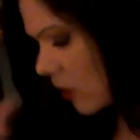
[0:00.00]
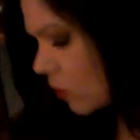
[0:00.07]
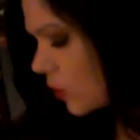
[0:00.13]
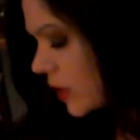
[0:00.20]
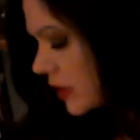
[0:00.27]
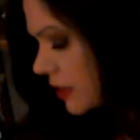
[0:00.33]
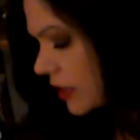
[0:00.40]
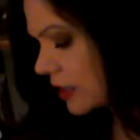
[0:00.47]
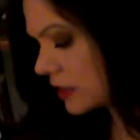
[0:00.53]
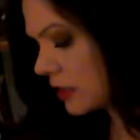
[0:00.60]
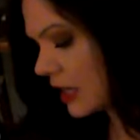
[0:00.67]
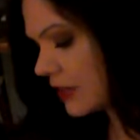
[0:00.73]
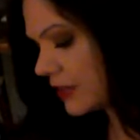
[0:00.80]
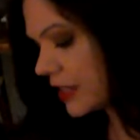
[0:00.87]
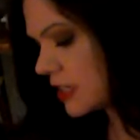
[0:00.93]
with their
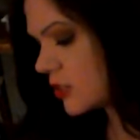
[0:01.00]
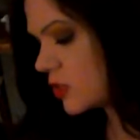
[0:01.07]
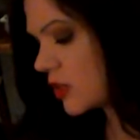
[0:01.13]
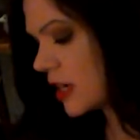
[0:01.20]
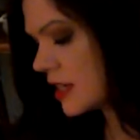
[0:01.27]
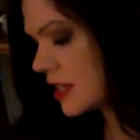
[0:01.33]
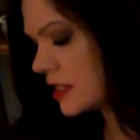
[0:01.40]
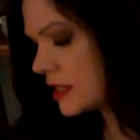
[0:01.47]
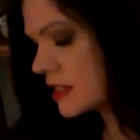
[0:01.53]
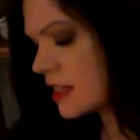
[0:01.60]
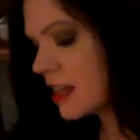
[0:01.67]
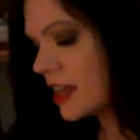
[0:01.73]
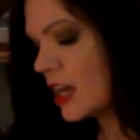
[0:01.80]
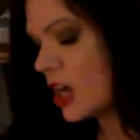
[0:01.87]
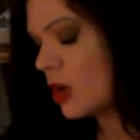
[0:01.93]
love interest.
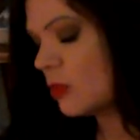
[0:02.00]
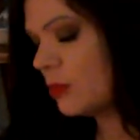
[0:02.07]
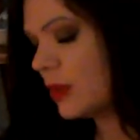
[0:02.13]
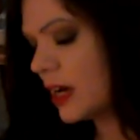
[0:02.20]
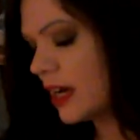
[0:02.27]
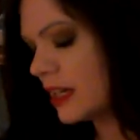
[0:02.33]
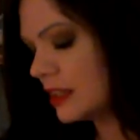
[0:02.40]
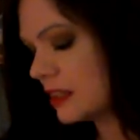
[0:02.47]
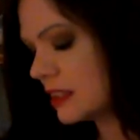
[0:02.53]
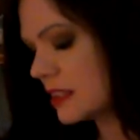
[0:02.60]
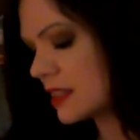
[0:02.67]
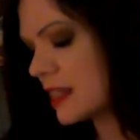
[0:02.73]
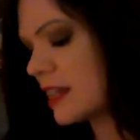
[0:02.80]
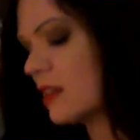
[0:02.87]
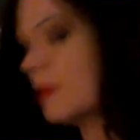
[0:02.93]
But
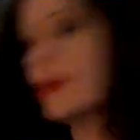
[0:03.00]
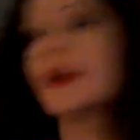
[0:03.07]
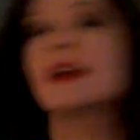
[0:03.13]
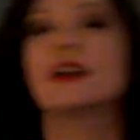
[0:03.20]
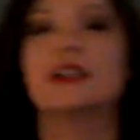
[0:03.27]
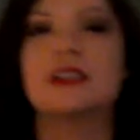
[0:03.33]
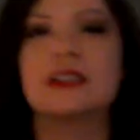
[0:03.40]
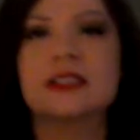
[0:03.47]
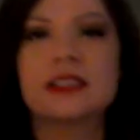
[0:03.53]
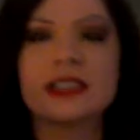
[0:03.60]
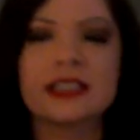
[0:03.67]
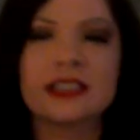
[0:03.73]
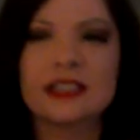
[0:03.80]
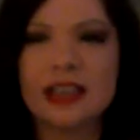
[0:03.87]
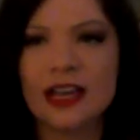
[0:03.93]
this King of Pentacles
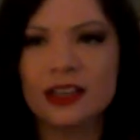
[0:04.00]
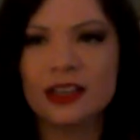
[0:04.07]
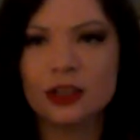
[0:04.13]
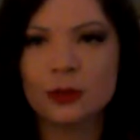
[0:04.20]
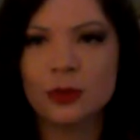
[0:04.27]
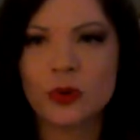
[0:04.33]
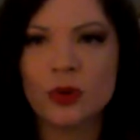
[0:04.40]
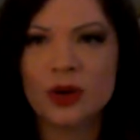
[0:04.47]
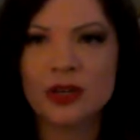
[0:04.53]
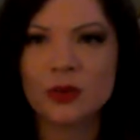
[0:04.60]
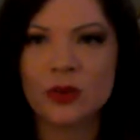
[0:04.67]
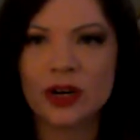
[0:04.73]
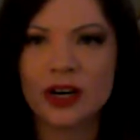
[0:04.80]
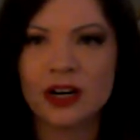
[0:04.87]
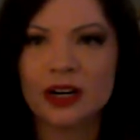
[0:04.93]
is at the point
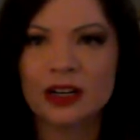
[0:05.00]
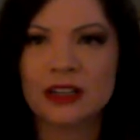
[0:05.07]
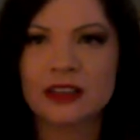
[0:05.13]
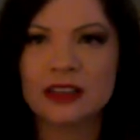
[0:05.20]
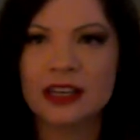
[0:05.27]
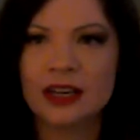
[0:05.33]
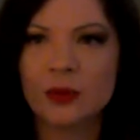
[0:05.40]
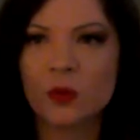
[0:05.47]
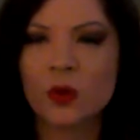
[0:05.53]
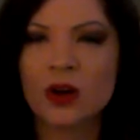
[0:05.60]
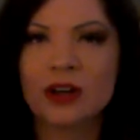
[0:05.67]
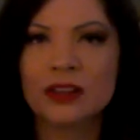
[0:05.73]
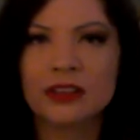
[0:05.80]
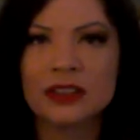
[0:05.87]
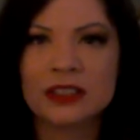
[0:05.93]
where they
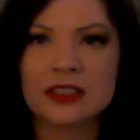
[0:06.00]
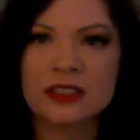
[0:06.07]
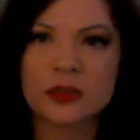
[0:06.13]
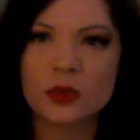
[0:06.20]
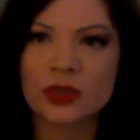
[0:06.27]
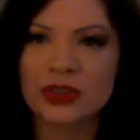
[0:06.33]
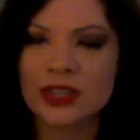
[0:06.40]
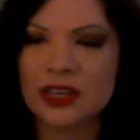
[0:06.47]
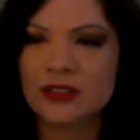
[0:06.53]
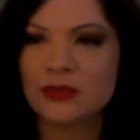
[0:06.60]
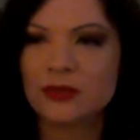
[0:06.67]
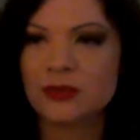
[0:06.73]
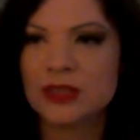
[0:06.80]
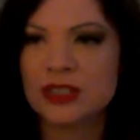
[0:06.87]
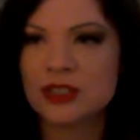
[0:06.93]
want this, or they've
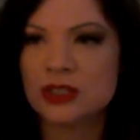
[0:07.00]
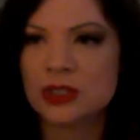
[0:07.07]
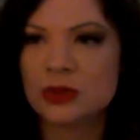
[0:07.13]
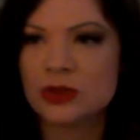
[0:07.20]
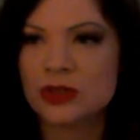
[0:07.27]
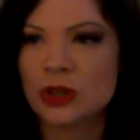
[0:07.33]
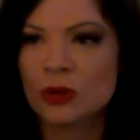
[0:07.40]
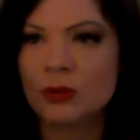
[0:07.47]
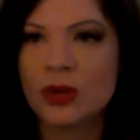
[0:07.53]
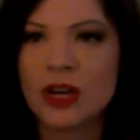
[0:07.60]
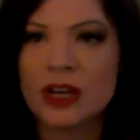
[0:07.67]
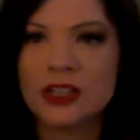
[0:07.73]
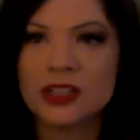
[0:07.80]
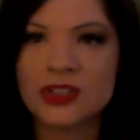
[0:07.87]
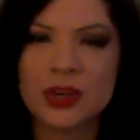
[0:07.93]
missed you so
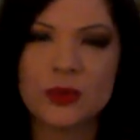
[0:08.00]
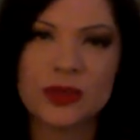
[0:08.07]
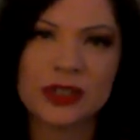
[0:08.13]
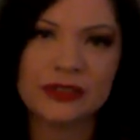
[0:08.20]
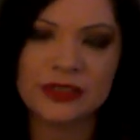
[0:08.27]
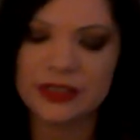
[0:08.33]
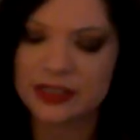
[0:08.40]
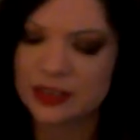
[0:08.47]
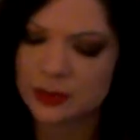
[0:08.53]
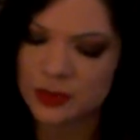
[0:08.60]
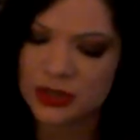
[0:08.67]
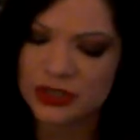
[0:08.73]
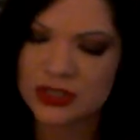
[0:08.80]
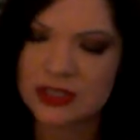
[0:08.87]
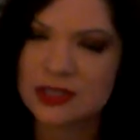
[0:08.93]
much that whatever this
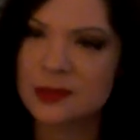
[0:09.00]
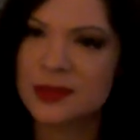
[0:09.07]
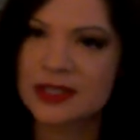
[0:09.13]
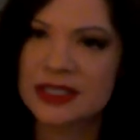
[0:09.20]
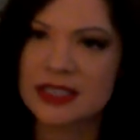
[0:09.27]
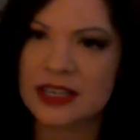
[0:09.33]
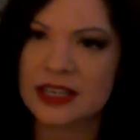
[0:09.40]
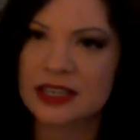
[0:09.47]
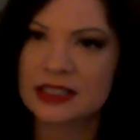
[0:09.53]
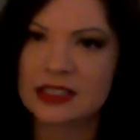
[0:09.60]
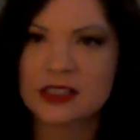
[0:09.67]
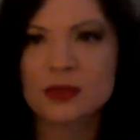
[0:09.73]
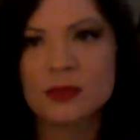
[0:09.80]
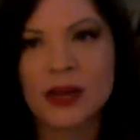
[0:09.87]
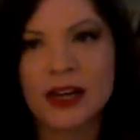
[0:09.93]
person's been saying
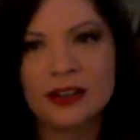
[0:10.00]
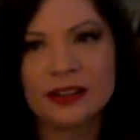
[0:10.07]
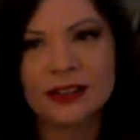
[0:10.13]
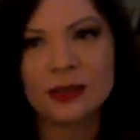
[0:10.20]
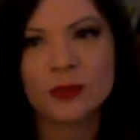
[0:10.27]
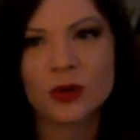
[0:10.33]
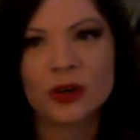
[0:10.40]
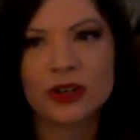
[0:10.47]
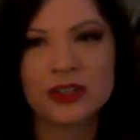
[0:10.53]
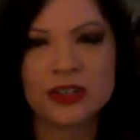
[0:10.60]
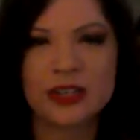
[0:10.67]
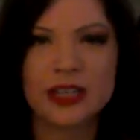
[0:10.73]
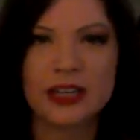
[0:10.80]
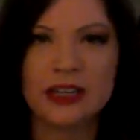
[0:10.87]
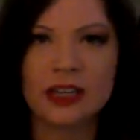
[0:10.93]
doesn't matter anymore. They're
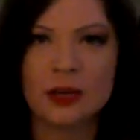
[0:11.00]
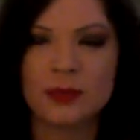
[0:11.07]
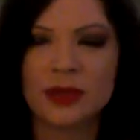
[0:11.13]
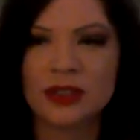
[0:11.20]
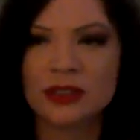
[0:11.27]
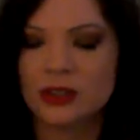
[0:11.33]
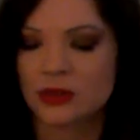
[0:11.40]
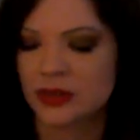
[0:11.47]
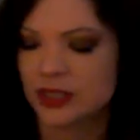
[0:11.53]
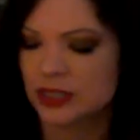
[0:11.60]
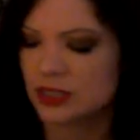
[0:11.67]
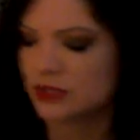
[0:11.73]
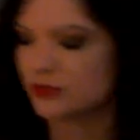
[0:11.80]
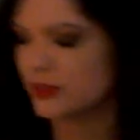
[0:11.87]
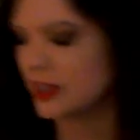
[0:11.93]
getting up and they're
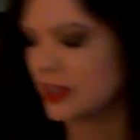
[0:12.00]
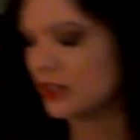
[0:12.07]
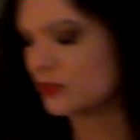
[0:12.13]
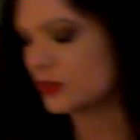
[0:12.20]
going to fight for